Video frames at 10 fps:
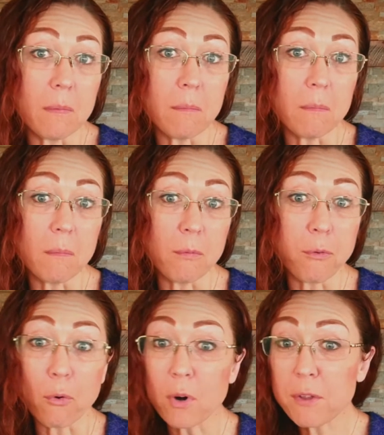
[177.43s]

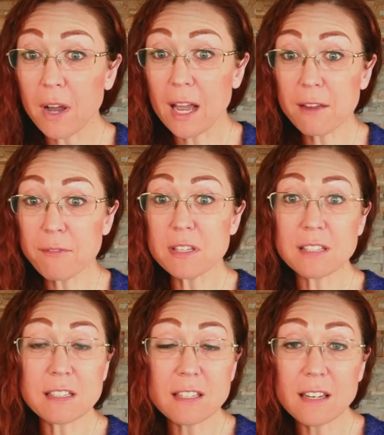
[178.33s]
45 and
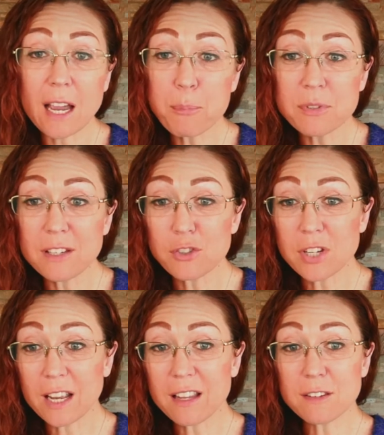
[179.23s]
69%
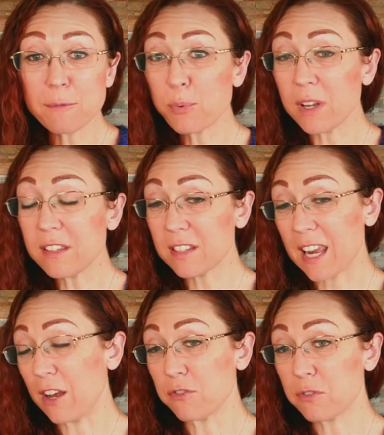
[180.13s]
chance of breast
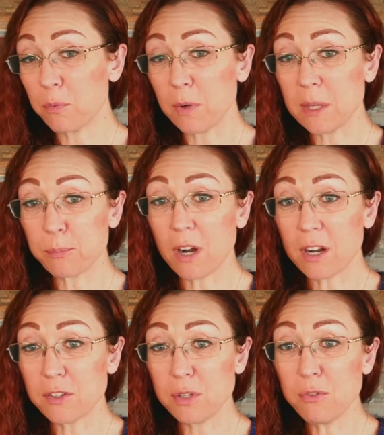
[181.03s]
cancer with the
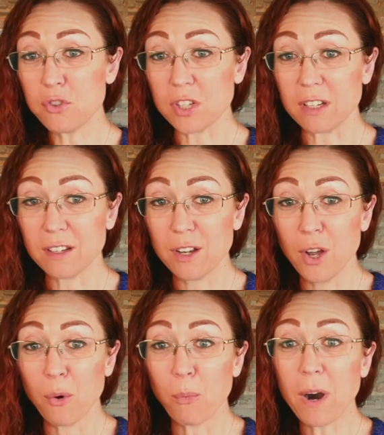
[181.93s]
BRCA2 gene?
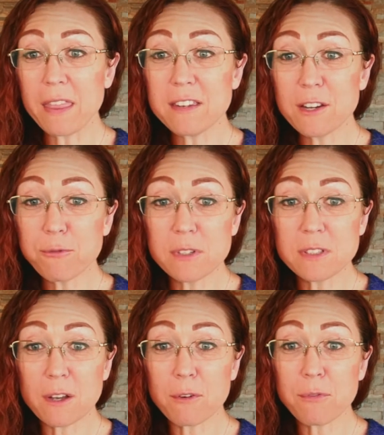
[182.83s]
Why the difference of